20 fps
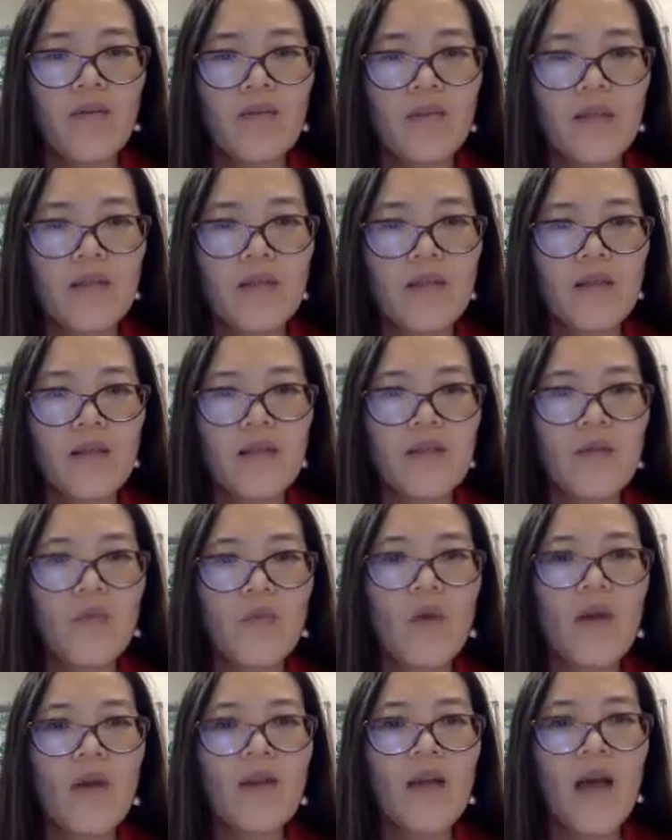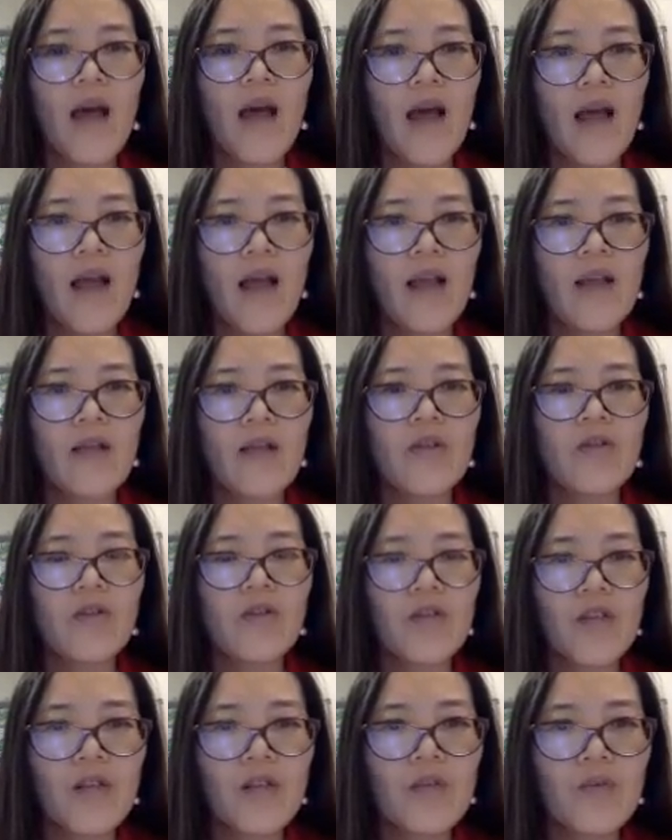This is the one I
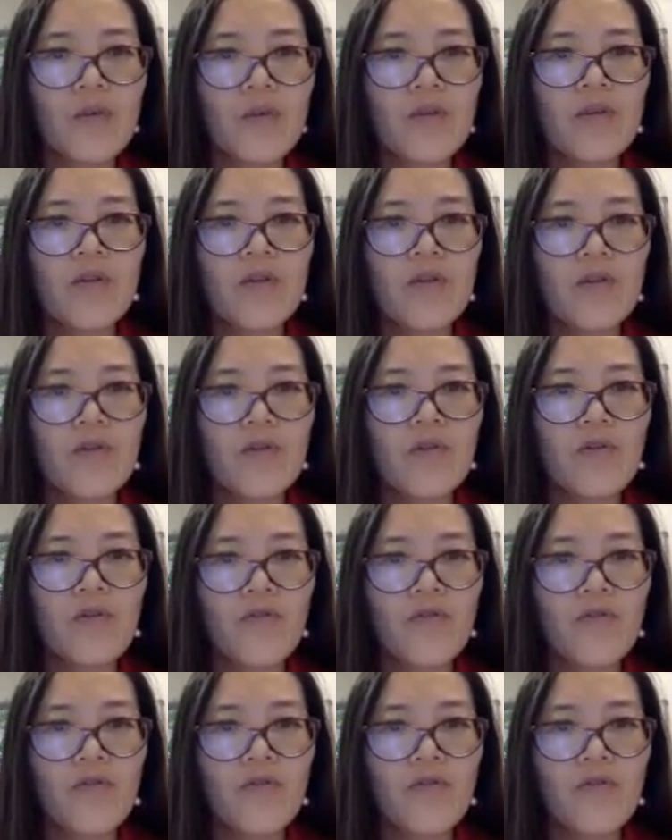shared with you